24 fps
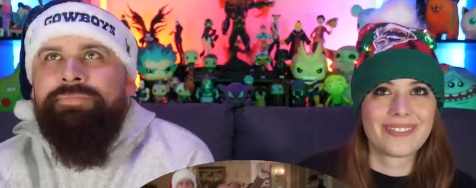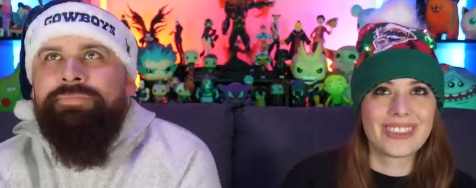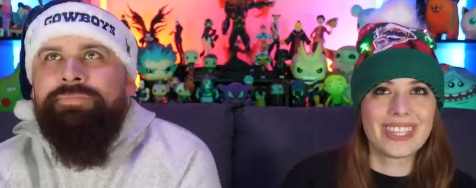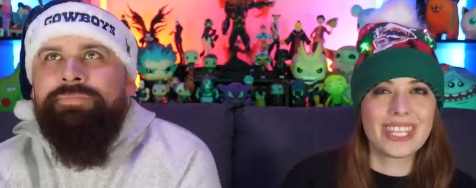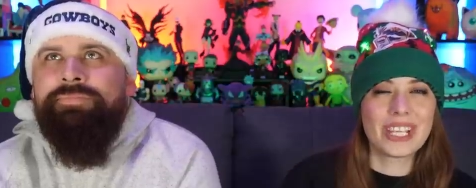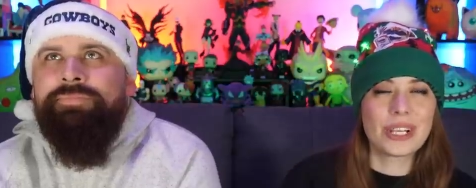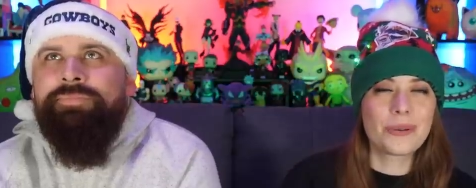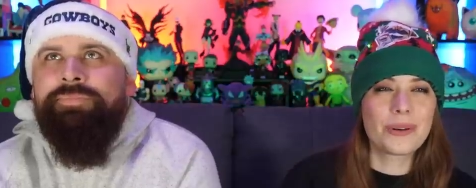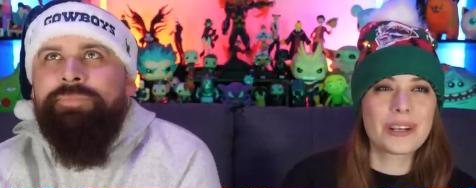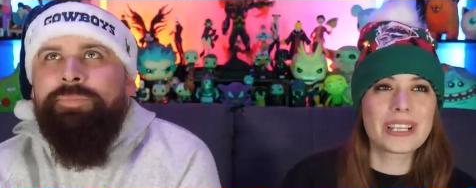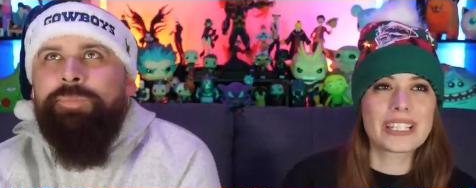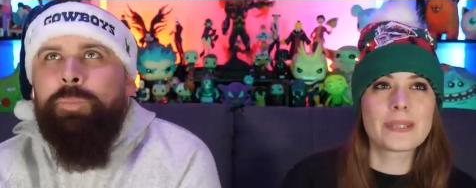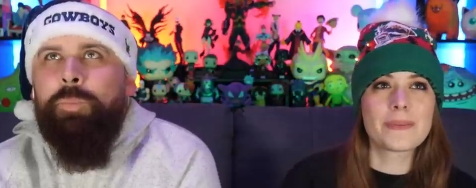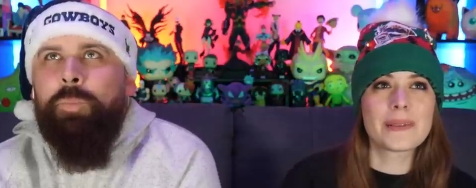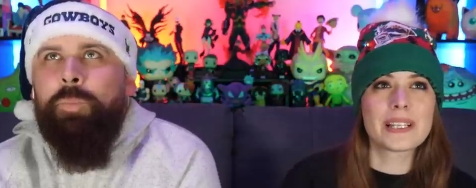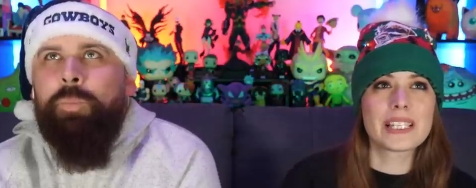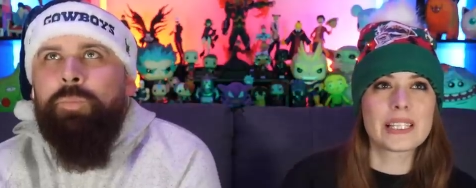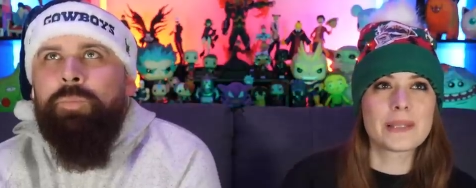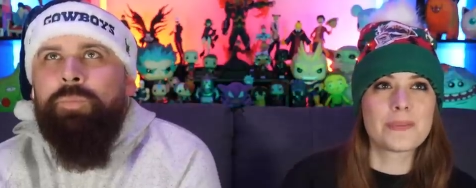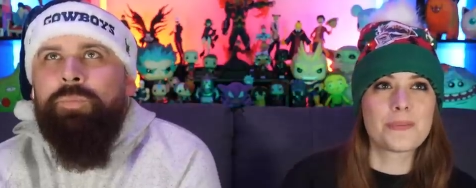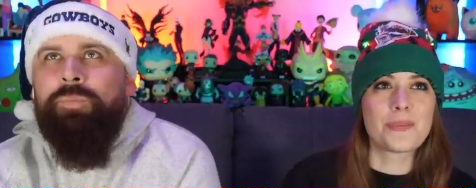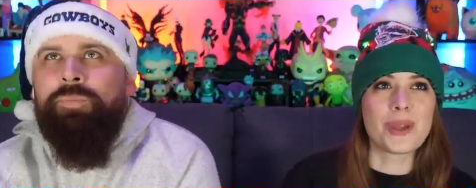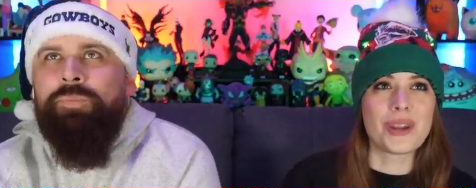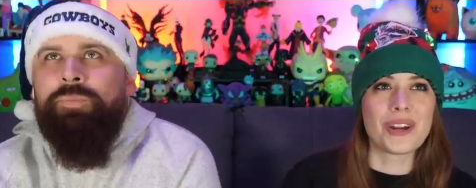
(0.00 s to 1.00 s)
Speaker 1: The
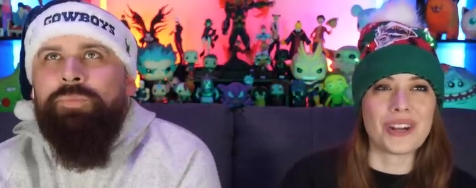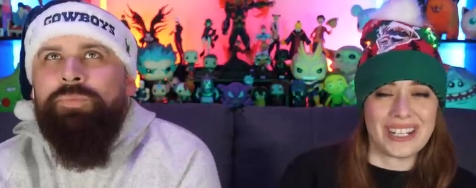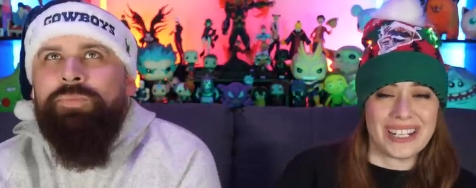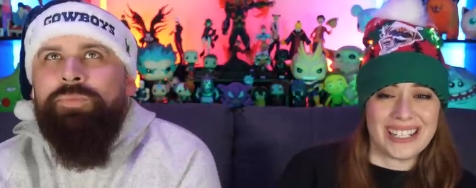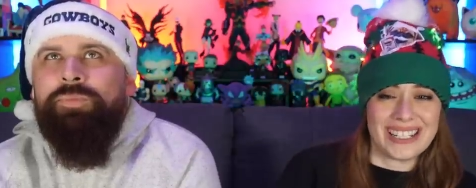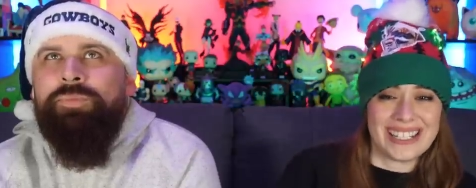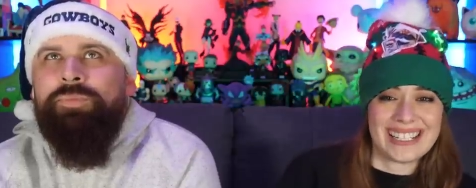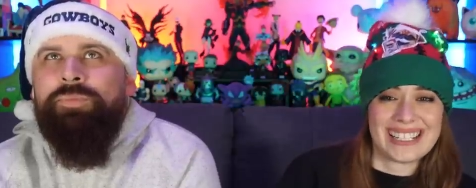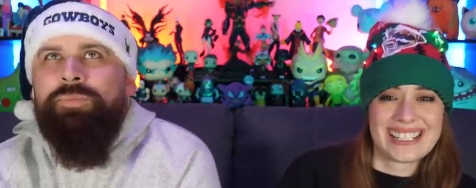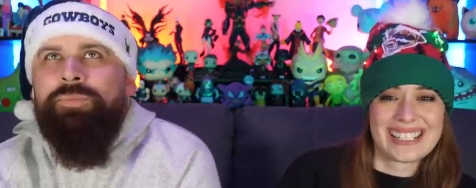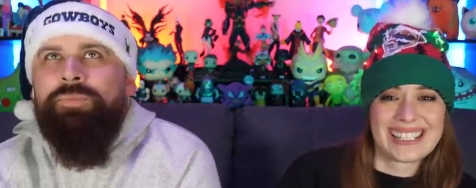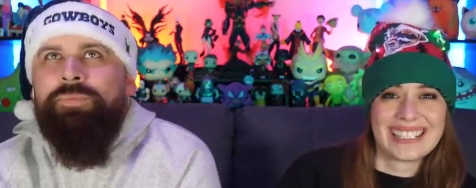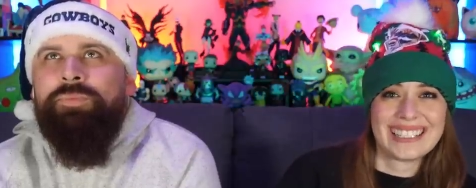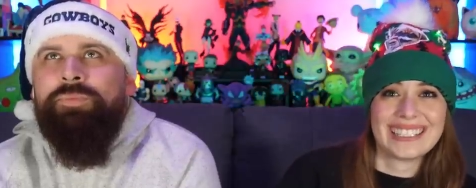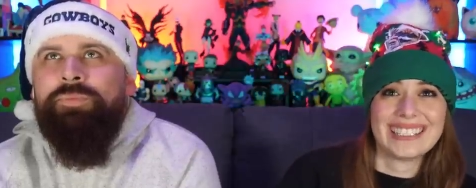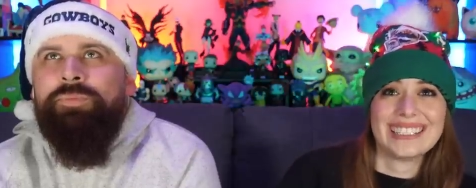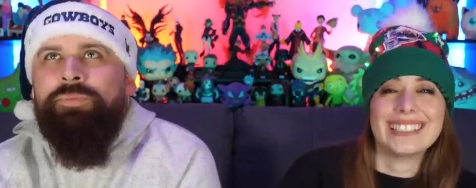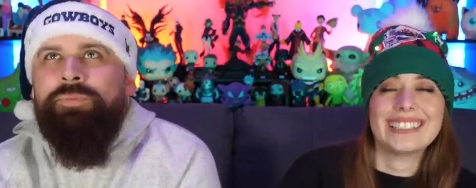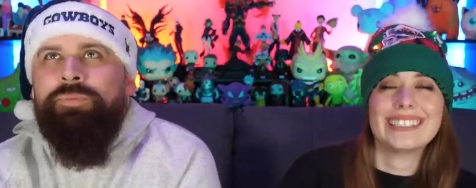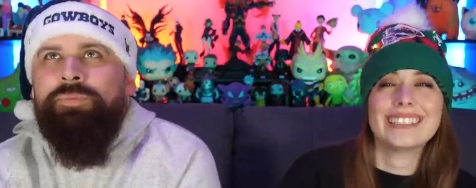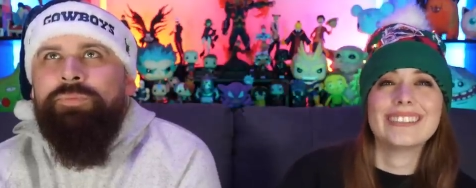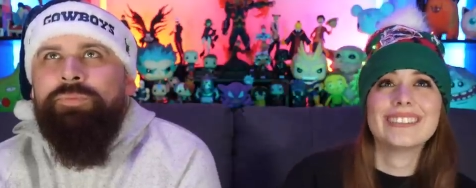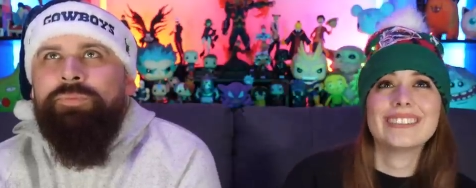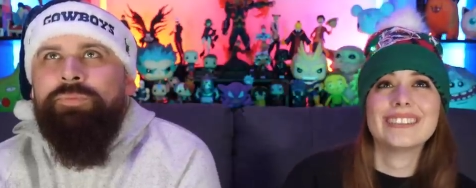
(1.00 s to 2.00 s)
Christmas spirit.
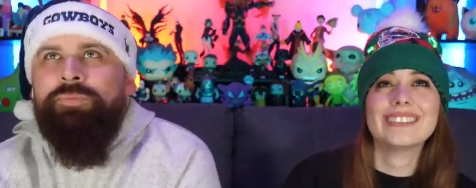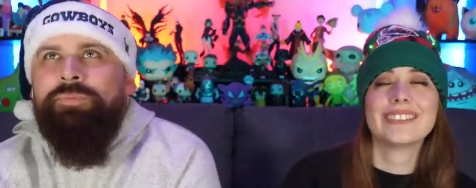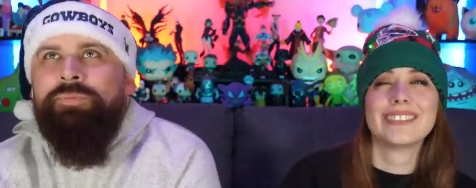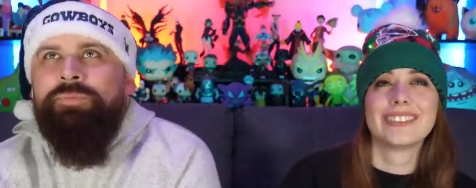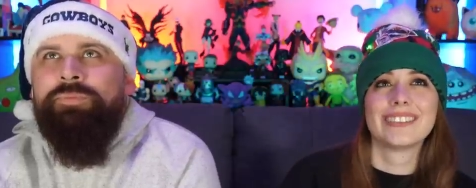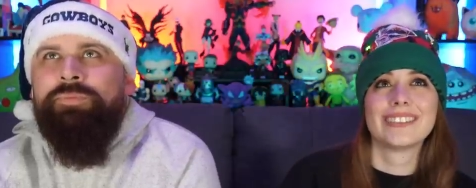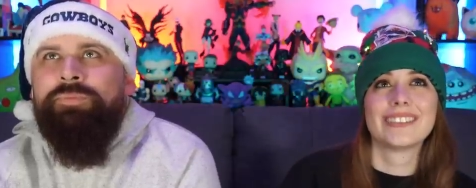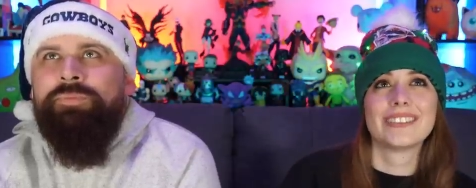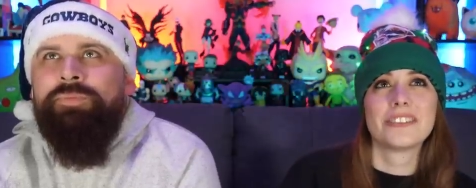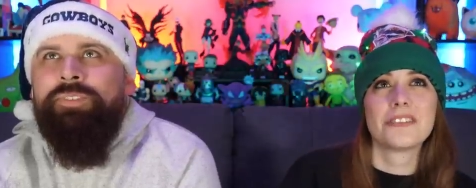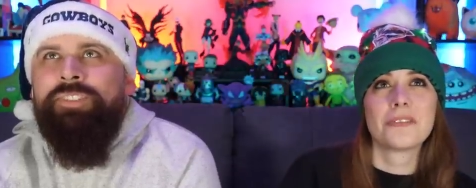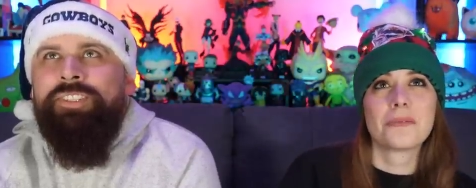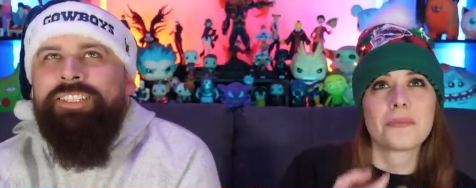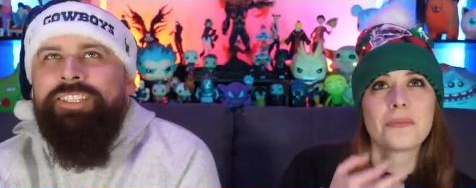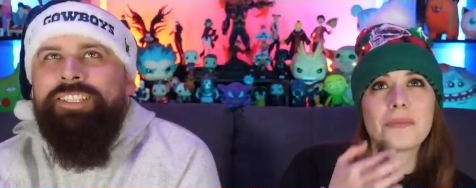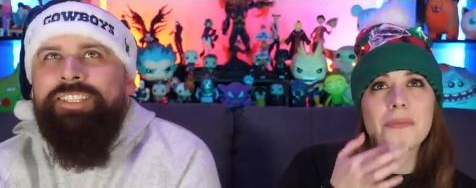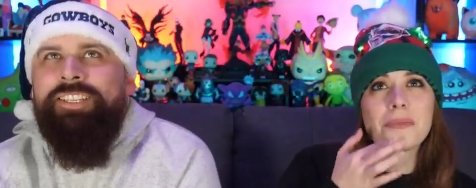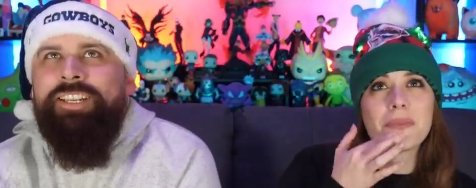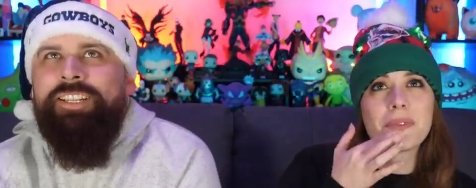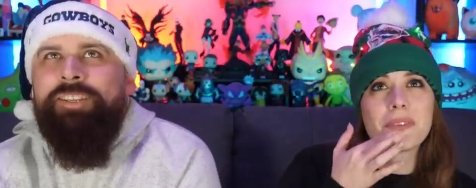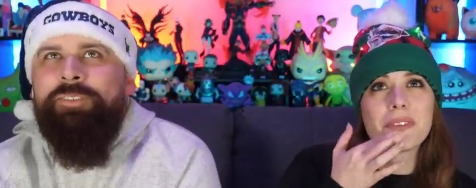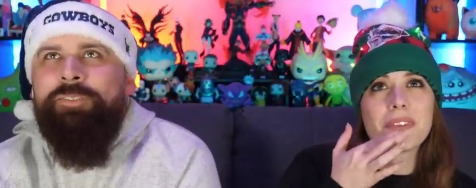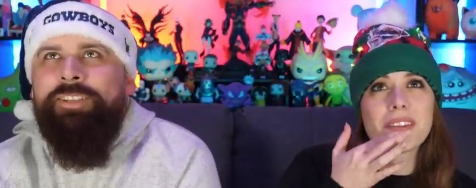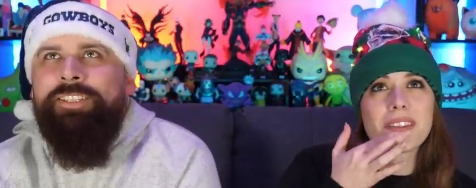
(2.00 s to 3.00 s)
Speaker 2: No, you
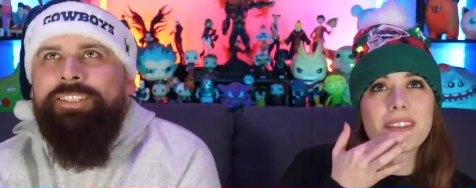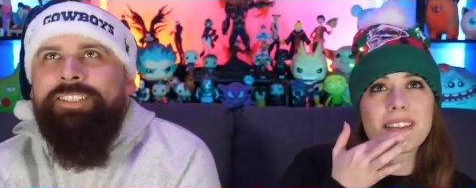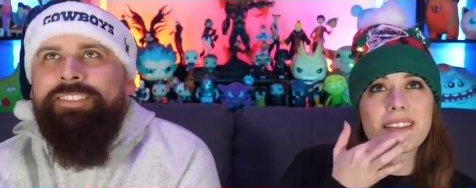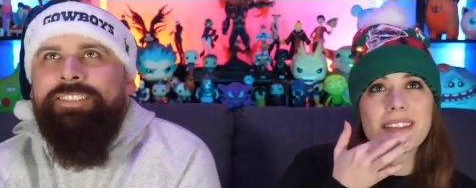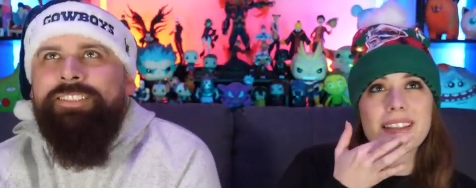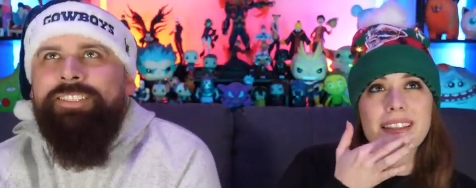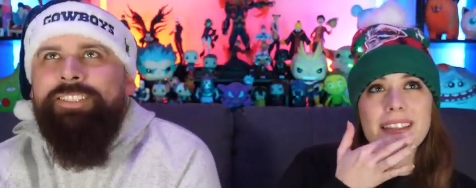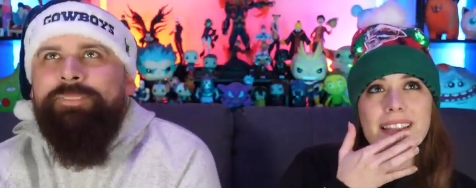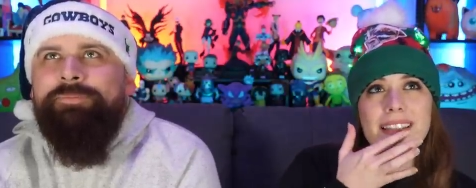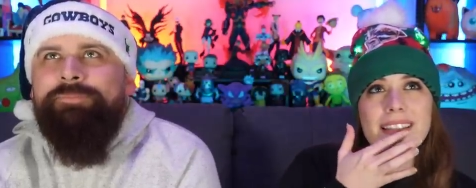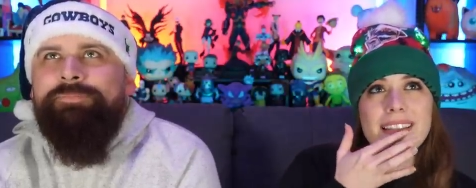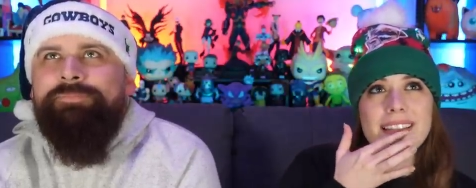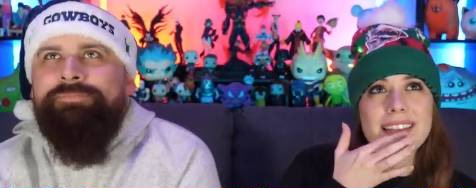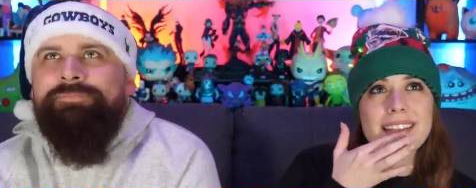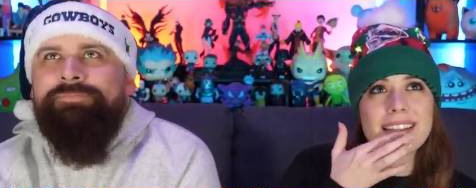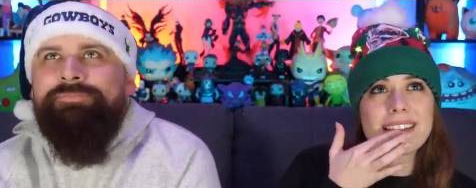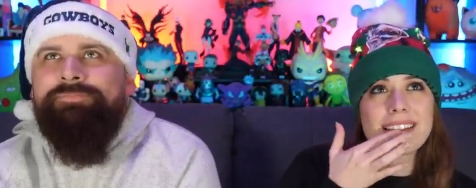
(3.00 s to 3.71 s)
got it right that time.